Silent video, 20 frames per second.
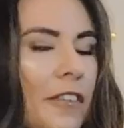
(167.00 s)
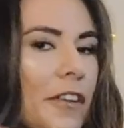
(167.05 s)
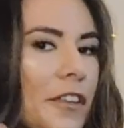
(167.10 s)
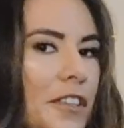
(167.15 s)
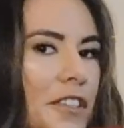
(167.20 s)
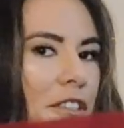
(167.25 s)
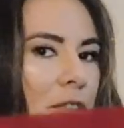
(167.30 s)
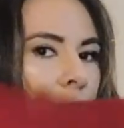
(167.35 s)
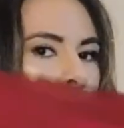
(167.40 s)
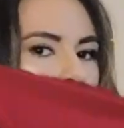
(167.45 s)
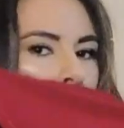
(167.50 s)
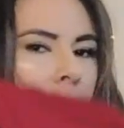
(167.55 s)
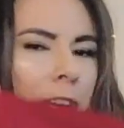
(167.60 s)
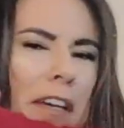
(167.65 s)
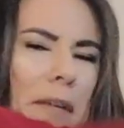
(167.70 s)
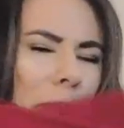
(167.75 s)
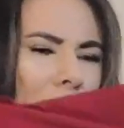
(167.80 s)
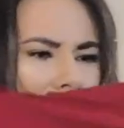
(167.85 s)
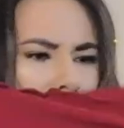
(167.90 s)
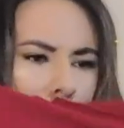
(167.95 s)
I found this in one of
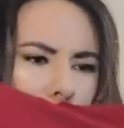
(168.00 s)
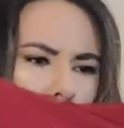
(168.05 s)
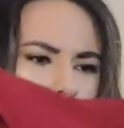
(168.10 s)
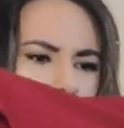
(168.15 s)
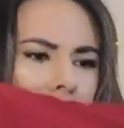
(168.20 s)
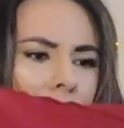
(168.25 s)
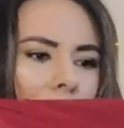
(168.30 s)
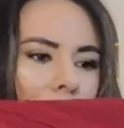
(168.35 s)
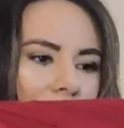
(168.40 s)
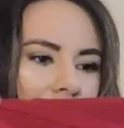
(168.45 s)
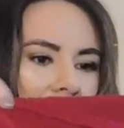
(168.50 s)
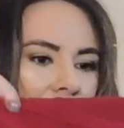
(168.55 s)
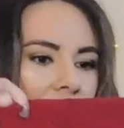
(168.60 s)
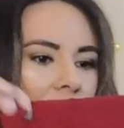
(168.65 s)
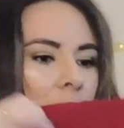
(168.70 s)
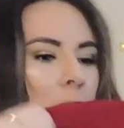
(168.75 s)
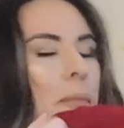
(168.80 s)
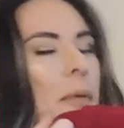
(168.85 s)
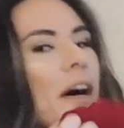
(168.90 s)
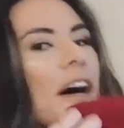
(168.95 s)
like my earlier hauls, I
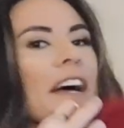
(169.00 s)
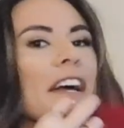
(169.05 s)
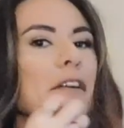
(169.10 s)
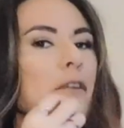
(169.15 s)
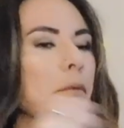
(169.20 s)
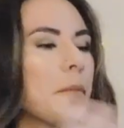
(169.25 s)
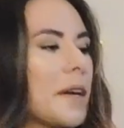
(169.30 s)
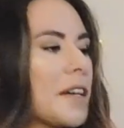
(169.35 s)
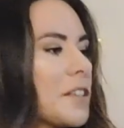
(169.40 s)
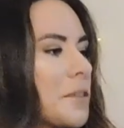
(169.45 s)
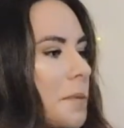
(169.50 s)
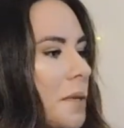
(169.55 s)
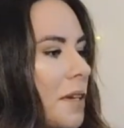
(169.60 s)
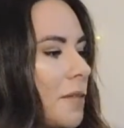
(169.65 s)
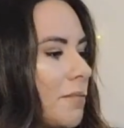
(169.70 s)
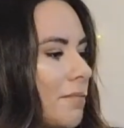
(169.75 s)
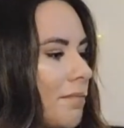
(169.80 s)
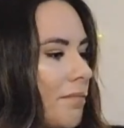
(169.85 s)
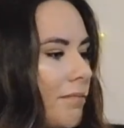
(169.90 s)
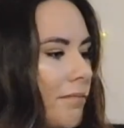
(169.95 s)
think, but it reminds
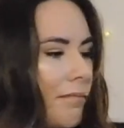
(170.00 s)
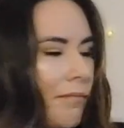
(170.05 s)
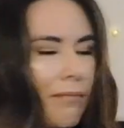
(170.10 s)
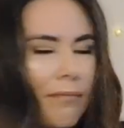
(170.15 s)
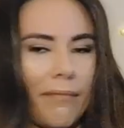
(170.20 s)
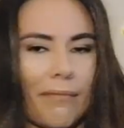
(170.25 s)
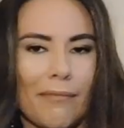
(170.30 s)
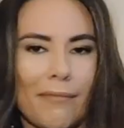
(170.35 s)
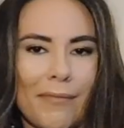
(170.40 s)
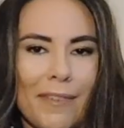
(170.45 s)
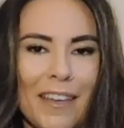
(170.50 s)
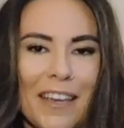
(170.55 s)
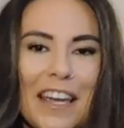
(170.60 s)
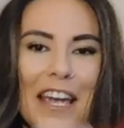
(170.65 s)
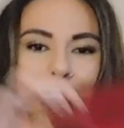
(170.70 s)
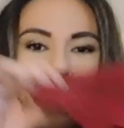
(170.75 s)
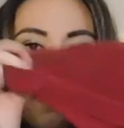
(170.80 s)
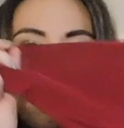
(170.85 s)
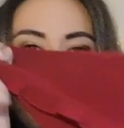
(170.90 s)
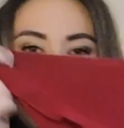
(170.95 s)
me
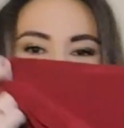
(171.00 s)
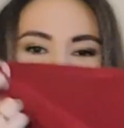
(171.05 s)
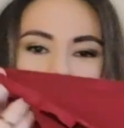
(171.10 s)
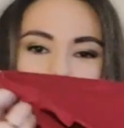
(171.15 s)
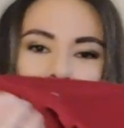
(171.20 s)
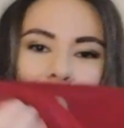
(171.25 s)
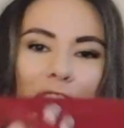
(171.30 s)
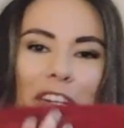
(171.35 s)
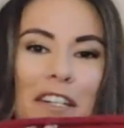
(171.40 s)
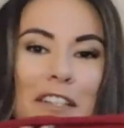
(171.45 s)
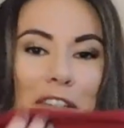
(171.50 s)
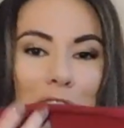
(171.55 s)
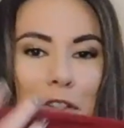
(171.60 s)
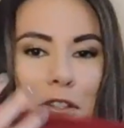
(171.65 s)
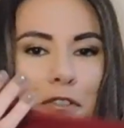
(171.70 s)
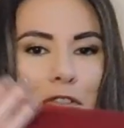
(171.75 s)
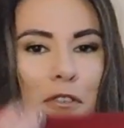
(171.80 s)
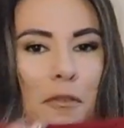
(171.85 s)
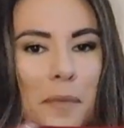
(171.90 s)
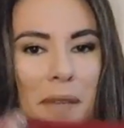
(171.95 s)
of like a
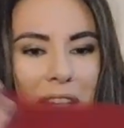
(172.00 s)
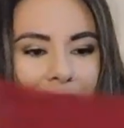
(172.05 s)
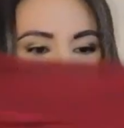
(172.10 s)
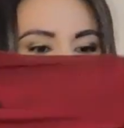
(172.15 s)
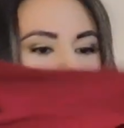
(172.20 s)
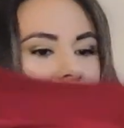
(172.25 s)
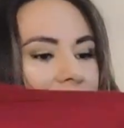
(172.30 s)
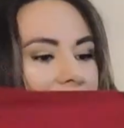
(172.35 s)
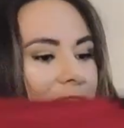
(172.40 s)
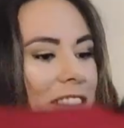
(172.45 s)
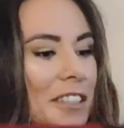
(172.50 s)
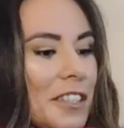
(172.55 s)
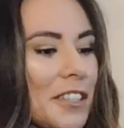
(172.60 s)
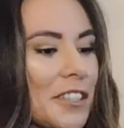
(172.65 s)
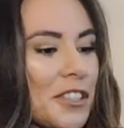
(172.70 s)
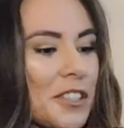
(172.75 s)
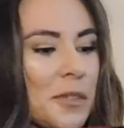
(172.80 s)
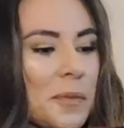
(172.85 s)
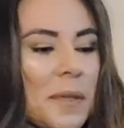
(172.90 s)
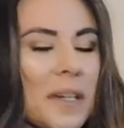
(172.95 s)
little flamenco dancer
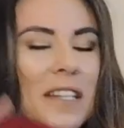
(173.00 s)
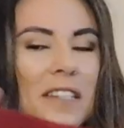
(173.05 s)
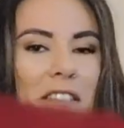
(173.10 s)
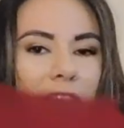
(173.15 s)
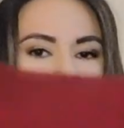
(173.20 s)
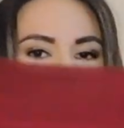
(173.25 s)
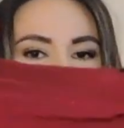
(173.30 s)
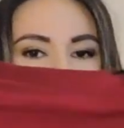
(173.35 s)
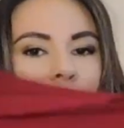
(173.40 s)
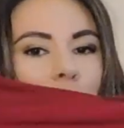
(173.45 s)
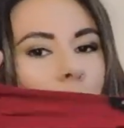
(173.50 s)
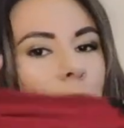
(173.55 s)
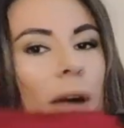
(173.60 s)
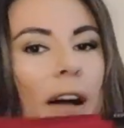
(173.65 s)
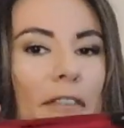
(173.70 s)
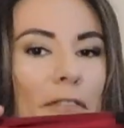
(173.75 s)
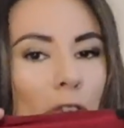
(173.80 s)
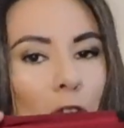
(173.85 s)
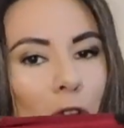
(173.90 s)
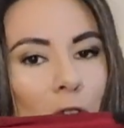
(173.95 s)
just because of like the
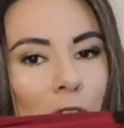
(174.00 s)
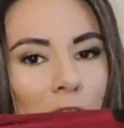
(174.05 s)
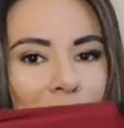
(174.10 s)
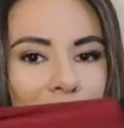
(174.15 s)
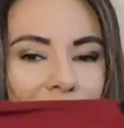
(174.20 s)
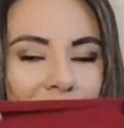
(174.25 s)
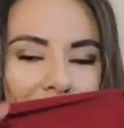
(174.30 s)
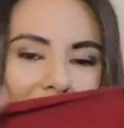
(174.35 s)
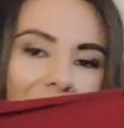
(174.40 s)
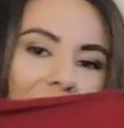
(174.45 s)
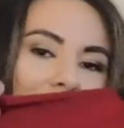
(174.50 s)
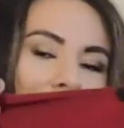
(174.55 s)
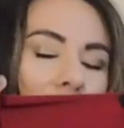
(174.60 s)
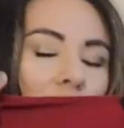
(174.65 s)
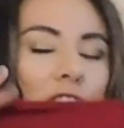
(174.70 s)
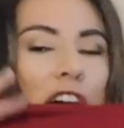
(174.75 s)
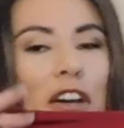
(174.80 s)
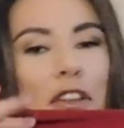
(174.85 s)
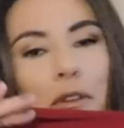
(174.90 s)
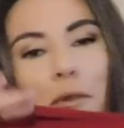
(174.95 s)
ruffles and
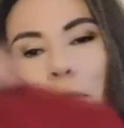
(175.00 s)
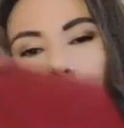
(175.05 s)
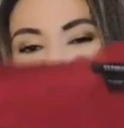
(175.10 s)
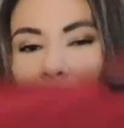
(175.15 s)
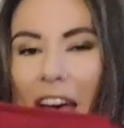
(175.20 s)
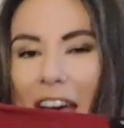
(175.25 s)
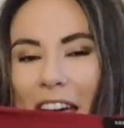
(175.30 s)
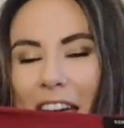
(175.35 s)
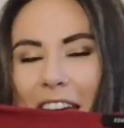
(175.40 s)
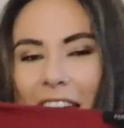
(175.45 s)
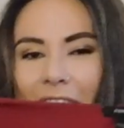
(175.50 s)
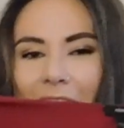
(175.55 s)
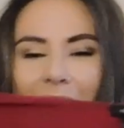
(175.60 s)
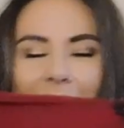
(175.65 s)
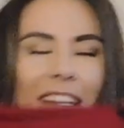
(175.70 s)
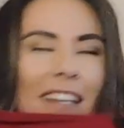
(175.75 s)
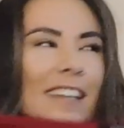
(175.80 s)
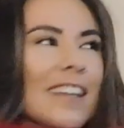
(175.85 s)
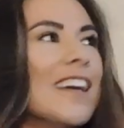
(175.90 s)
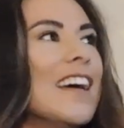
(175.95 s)
the red,
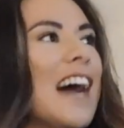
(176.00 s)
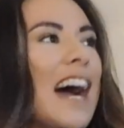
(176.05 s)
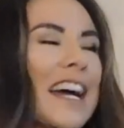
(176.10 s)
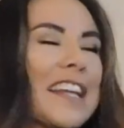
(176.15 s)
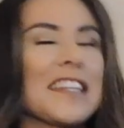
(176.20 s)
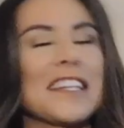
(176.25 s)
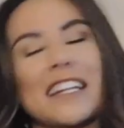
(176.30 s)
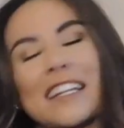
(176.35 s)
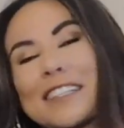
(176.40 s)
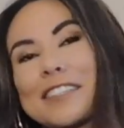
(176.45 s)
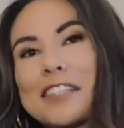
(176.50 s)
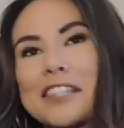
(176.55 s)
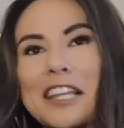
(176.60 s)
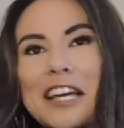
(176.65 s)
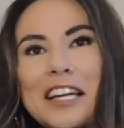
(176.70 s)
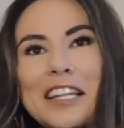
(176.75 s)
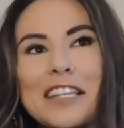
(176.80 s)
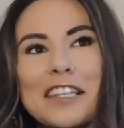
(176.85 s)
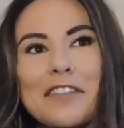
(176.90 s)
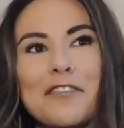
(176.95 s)
and I think I said
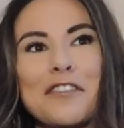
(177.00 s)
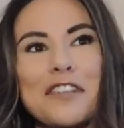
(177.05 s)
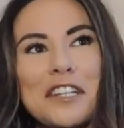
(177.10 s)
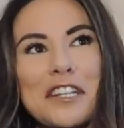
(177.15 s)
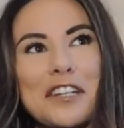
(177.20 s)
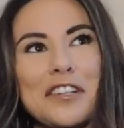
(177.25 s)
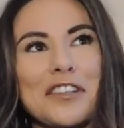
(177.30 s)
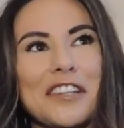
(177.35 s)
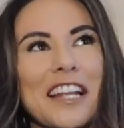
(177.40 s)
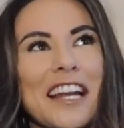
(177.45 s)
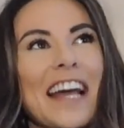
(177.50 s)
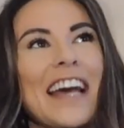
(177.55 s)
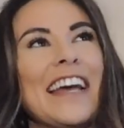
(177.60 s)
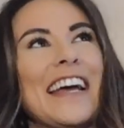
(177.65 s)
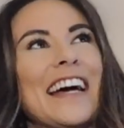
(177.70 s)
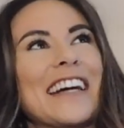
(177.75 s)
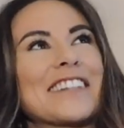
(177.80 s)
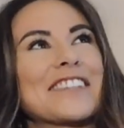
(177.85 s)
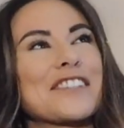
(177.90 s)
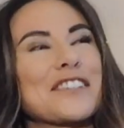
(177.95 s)
that in the video that I
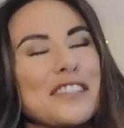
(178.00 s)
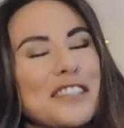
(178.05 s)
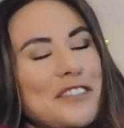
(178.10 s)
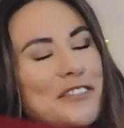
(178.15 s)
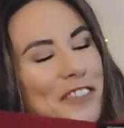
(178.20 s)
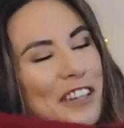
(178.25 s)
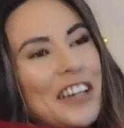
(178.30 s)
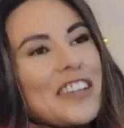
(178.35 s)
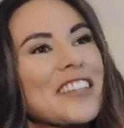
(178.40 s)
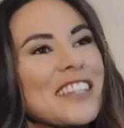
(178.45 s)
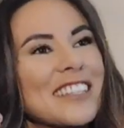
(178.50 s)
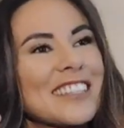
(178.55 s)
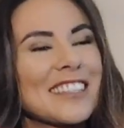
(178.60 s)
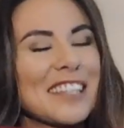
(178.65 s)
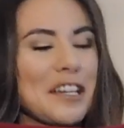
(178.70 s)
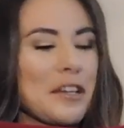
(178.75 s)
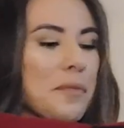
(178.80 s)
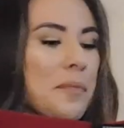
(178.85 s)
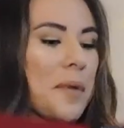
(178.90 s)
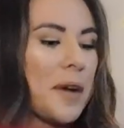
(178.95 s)
actually found this
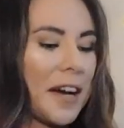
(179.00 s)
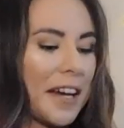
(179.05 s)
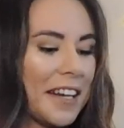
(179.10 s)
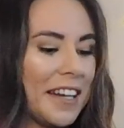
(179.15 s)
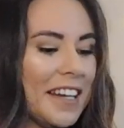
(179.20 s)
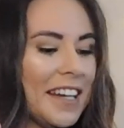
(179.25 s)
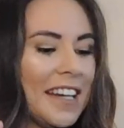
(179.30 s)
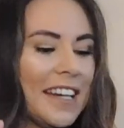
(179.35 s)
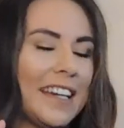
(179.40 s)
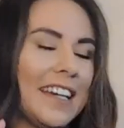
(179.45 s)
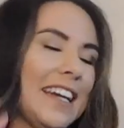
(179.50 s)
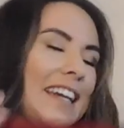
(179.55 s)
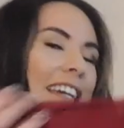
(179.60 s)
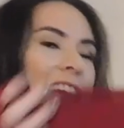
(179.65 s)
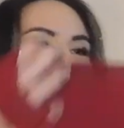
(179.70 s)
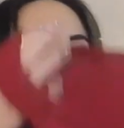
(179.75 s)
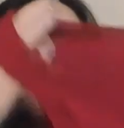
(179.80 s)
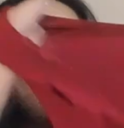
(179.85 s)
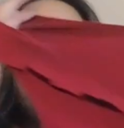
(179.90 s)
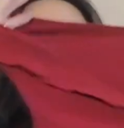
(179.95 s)
in, but
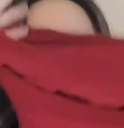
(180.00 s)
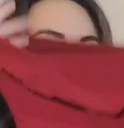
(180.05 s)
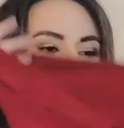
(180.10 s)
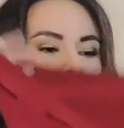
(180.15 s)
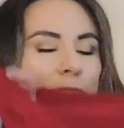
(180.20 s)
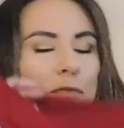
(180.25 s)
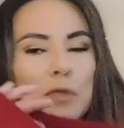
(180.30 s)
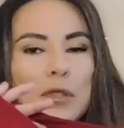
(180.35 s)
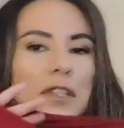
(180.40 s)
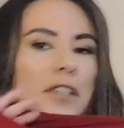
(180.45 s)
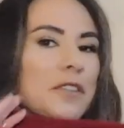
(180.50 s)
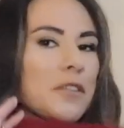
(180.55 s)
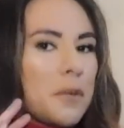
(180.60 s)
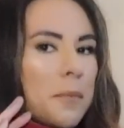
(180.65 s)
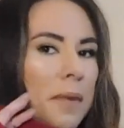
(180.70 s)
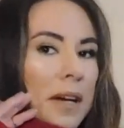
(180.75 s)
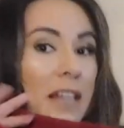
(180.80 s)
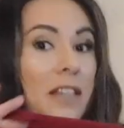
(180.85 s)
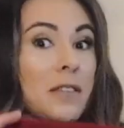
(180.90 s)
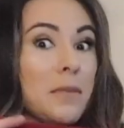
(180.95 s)
it really
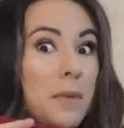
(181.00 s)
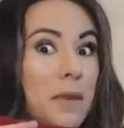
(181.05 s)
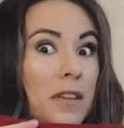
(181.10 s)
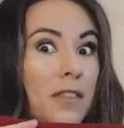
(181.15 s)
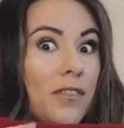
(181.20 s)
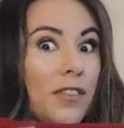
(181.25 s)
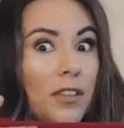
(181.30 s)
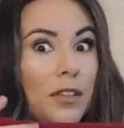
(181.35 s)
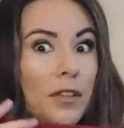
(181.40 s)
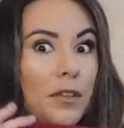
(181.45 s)
reminds me of the